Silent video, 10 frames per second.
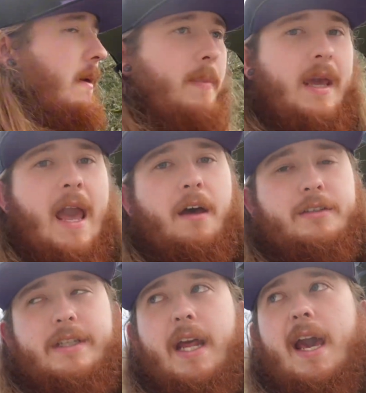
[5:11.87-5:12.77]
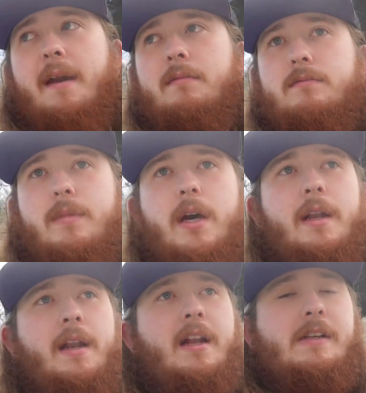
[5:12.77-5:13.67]
big L today,
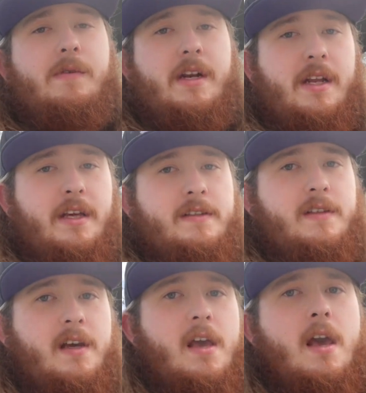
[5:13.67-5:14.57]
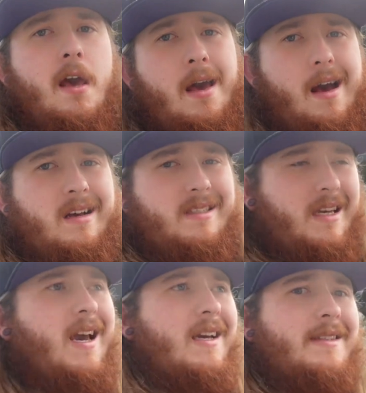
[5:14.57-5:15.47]
but it is what it is. I'll
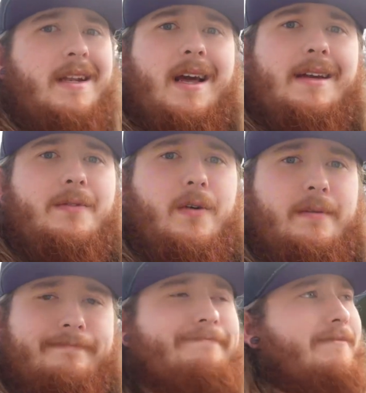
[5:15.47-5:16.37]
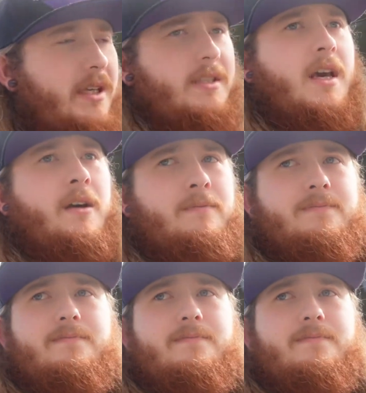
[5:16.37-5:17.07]
see you guys in the next one. Peace out.